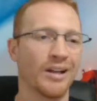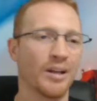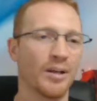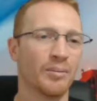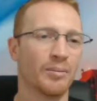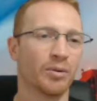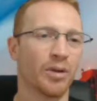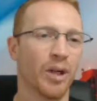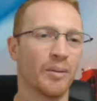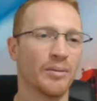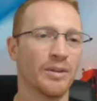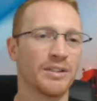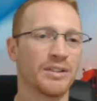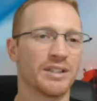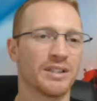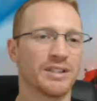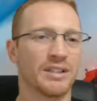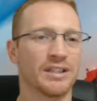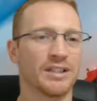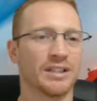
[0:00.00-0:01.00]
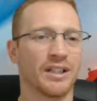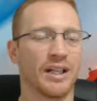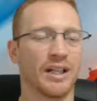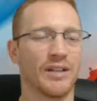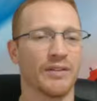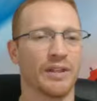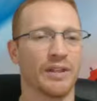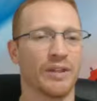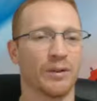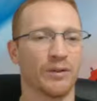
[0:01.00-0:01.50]
Problem is, this is kind
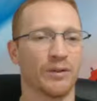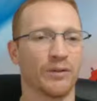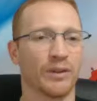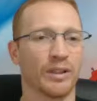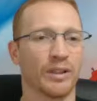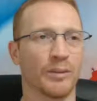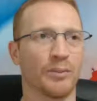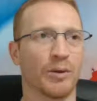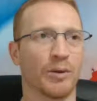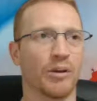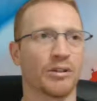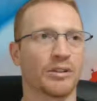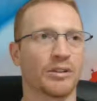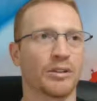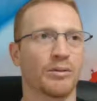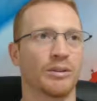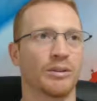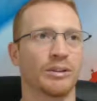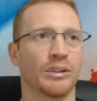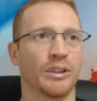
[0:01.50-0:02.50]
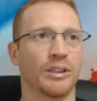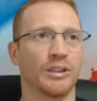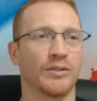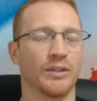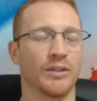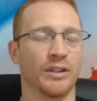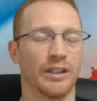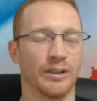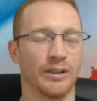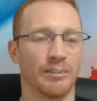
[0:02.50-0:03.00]
of a hitter-friendly park, too, in Chess
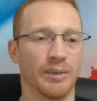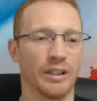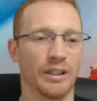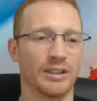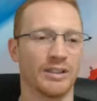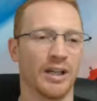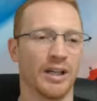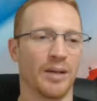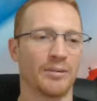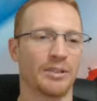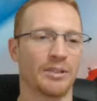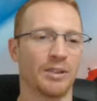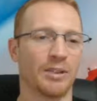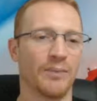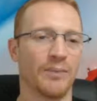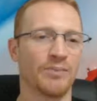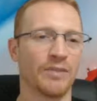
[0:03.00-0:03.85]
Field, like big time. So